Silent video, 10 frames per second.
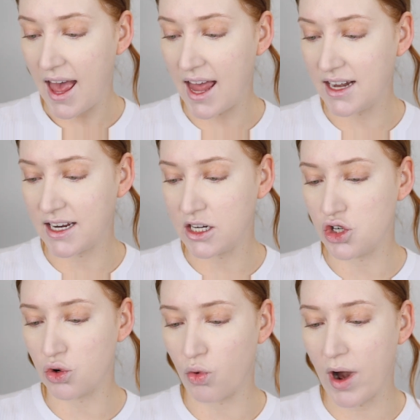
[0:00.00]
and it
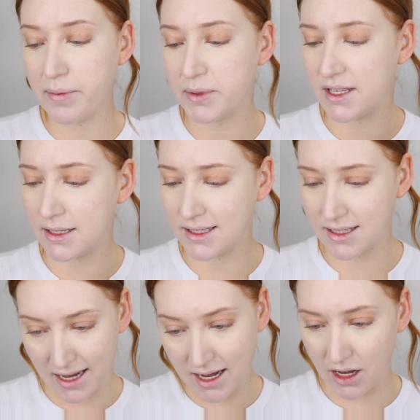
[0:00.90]
drapes the
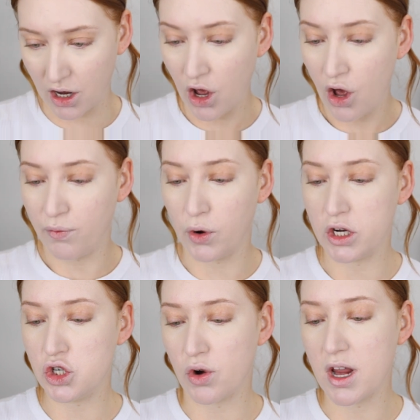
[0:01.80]
skin for
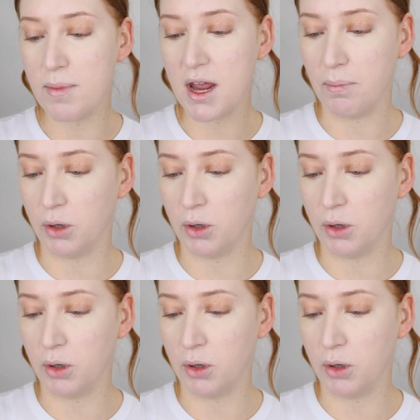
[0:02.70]
a dreamy,